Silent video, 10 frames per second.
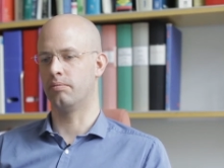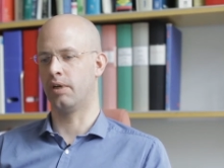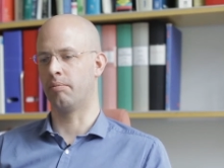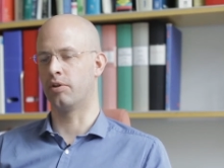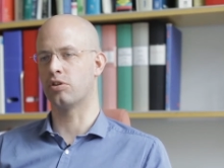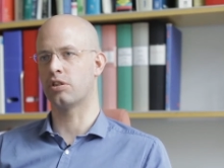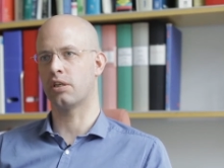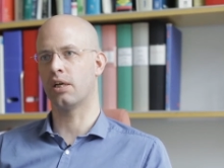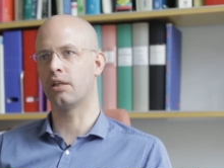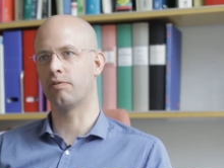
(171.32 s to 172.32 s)
able to
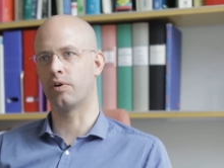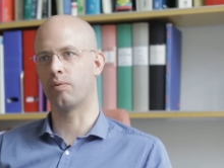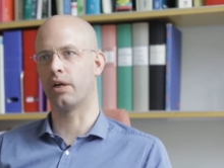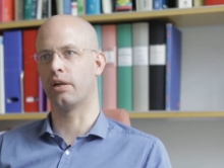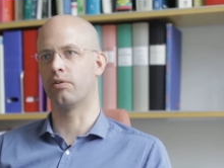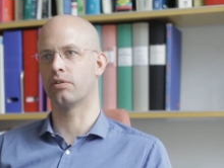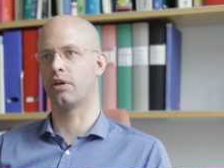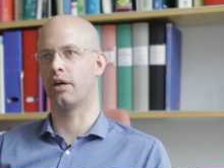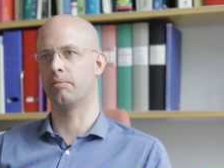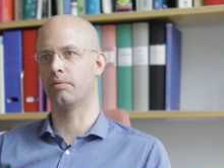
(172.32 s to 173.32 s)
stay there for quite a long
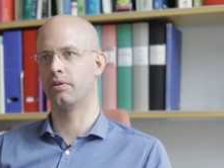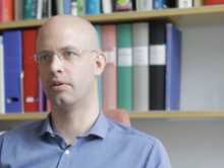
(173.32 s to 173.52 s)
time.